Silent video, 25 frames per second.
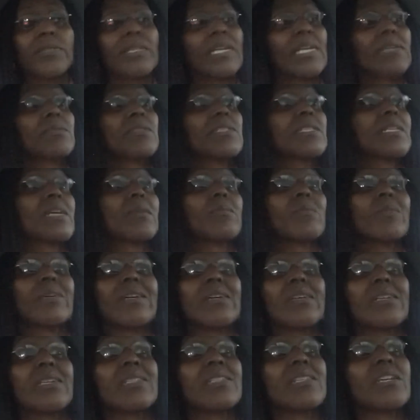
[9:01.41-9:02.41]
They was like,
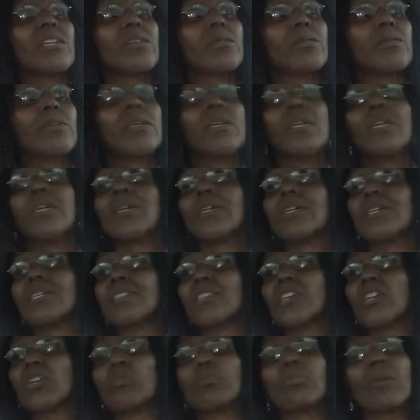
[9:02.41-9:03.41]
well, it's her
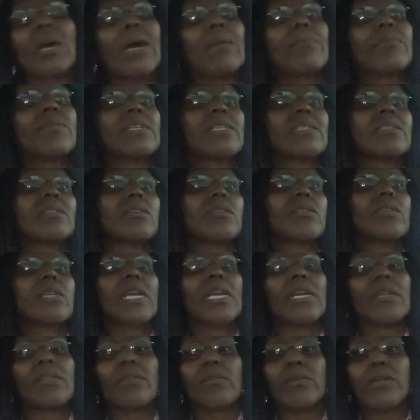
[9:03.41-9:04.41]
property, so you
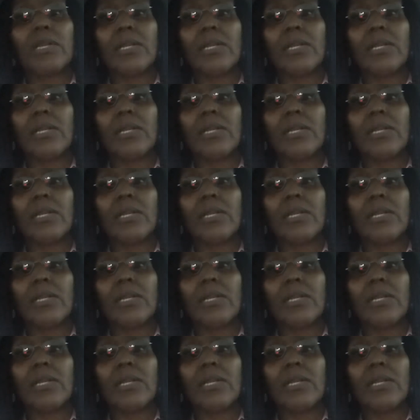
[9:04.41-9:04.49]
can't do